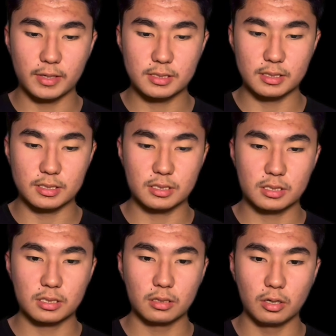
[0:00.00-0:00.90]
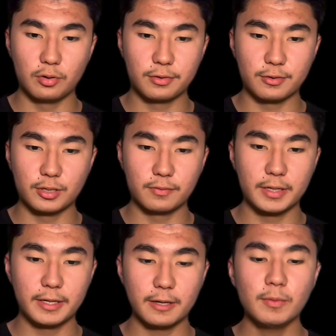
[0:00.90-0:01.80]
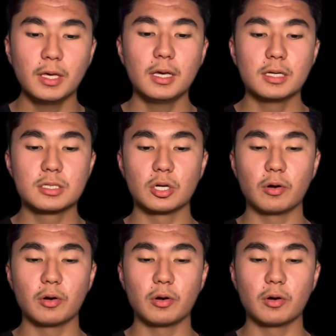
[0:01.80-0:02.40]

this O3 over here so